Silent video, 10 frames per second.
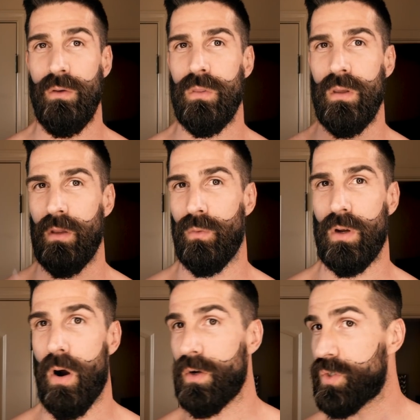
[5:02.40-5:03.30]
you think in
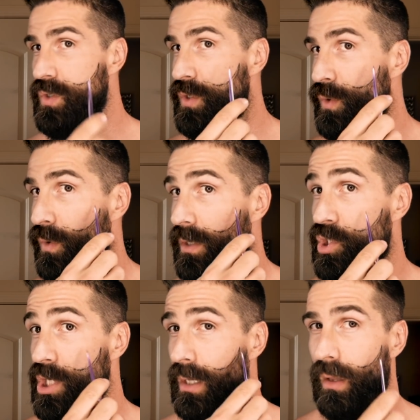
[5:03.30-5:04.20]
regards to the
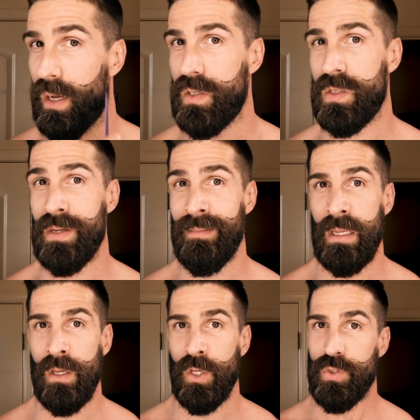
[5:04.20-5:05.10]
cheek lines.
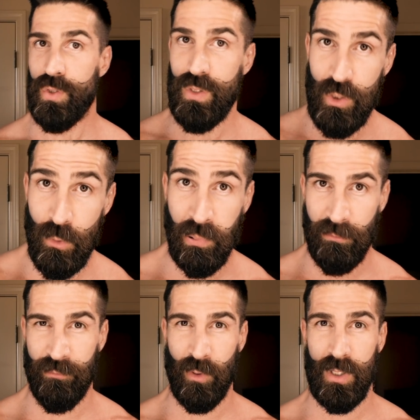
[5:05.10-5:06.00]
Do you
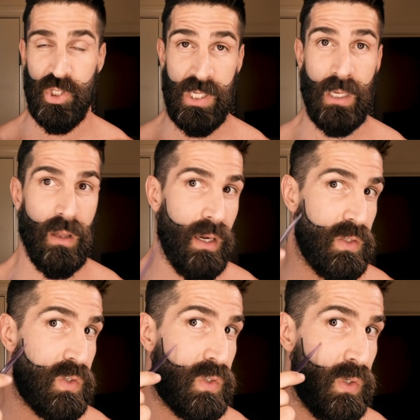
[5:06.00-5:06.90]
prefer cheek
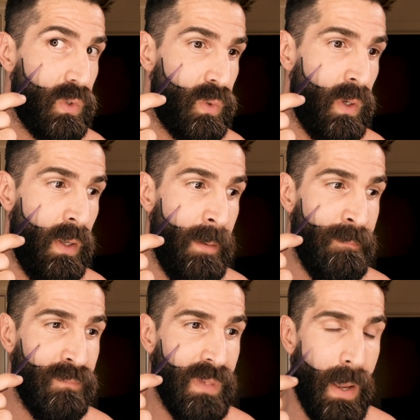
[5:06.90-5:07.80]
lines to
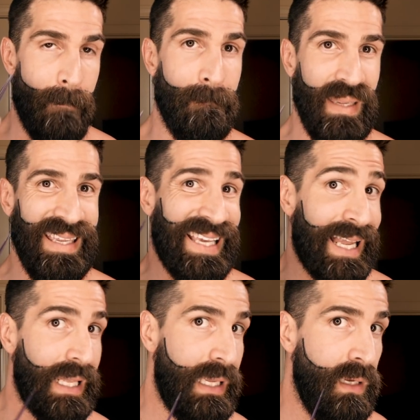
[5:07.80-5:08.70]
be
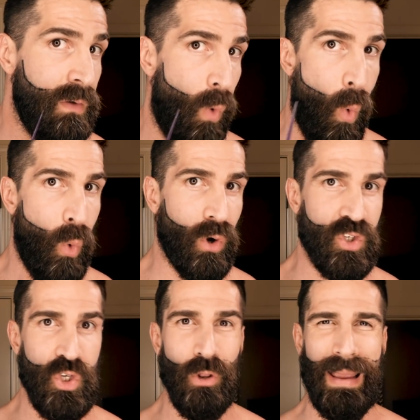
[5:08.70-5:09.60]
clean, or
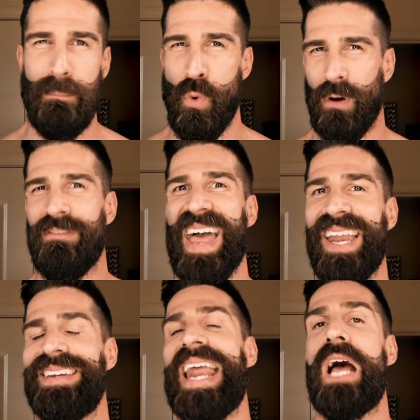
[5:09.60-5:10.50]
do you like more of
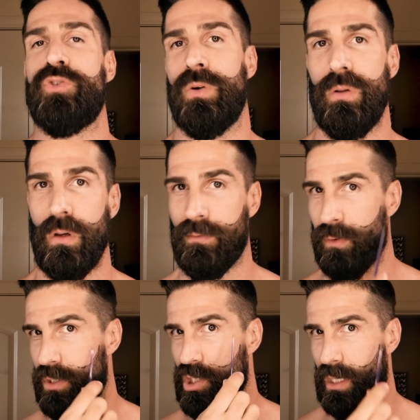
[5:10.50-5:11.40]
that natural look
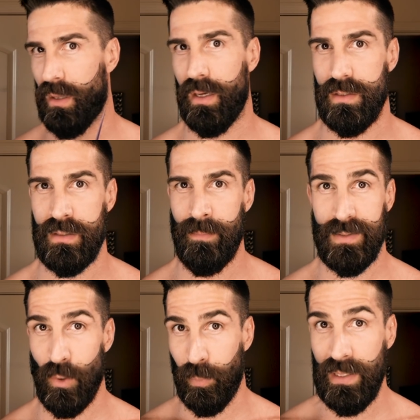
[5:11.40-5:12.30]
for the cheek lines?
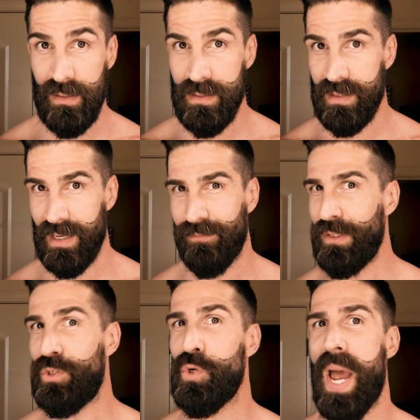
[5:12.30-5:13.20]
So please, if
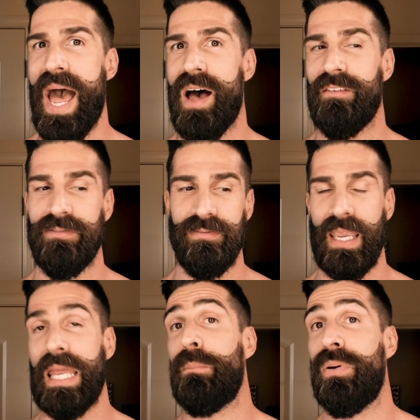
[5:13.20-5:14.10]
you do have
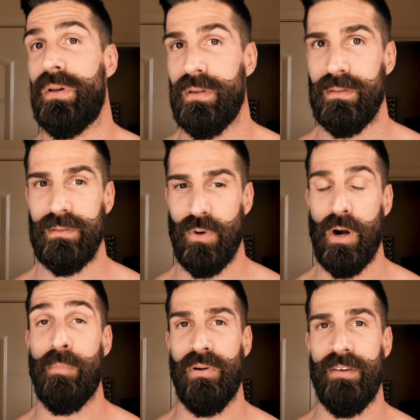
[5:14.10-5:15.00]
input
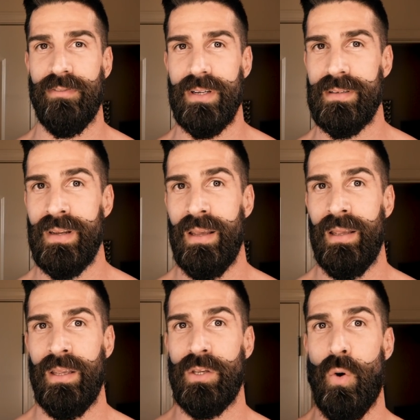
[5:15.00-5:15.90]
or a preference,
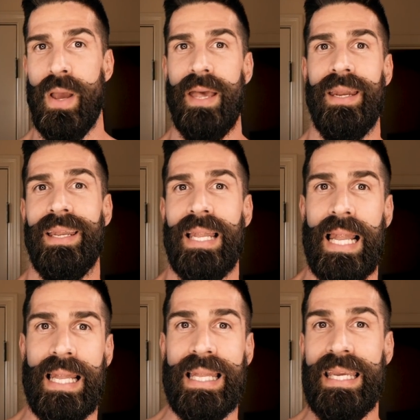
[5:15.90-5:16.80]
go ahead and
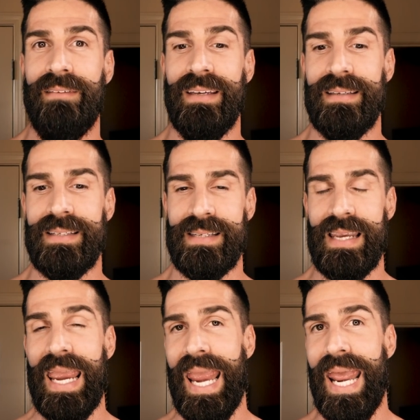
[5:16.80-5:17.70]
leave it
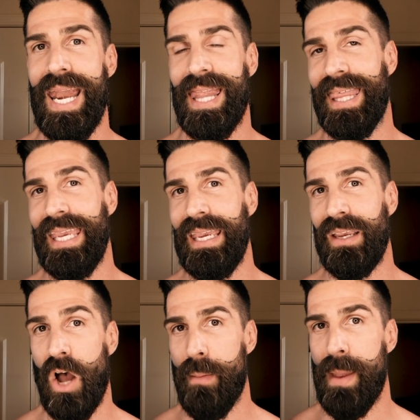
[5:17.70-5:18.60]
in the
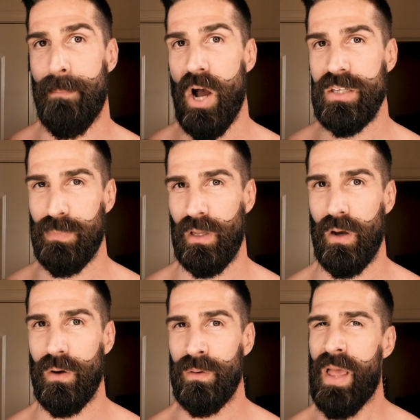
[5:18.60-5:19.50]
comment box
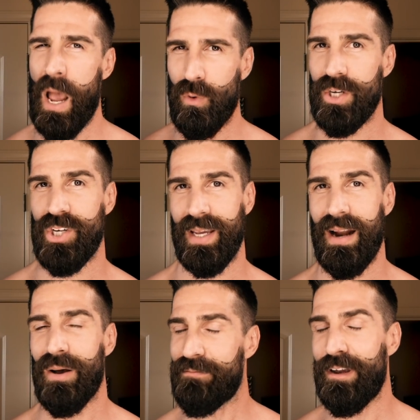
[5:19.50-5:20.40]
below. I want to check it
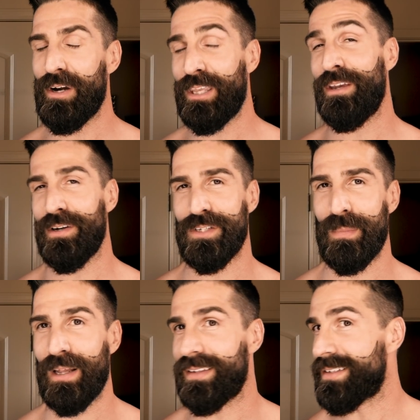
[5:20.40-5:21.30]
out. I'm very curious
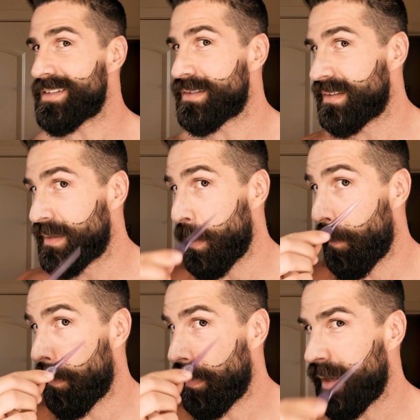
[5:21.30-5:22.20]
about this.
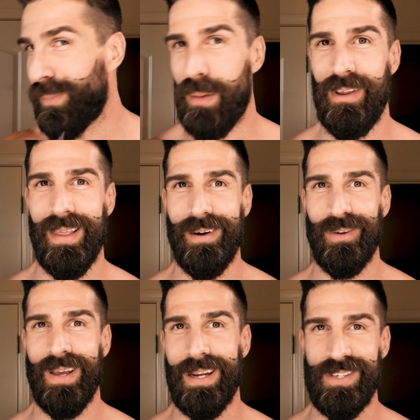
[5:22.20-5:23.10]
And maybe
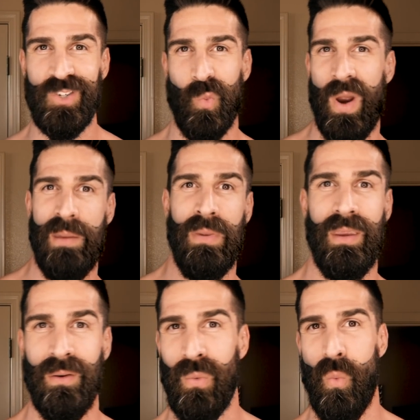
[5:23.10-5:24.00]
that'll kind of sway
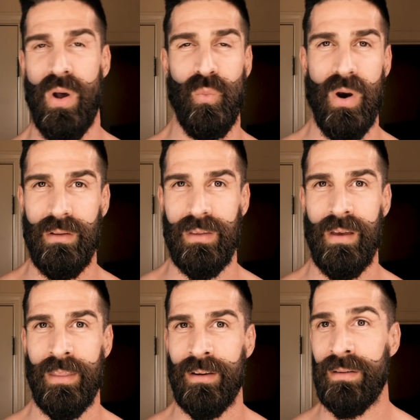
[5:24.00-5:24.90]
me one way or the
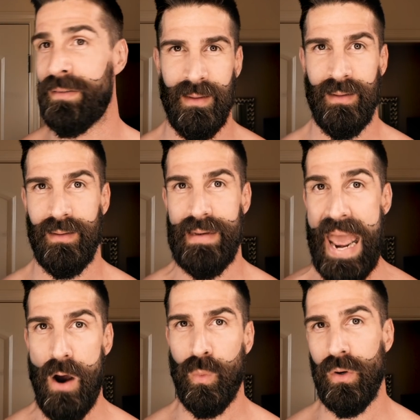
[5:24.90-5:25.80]
other.
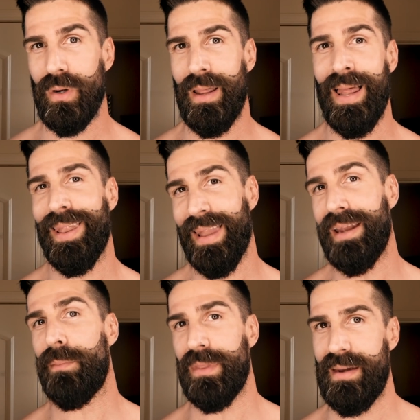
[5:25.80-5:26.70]
Now we're gonna line up the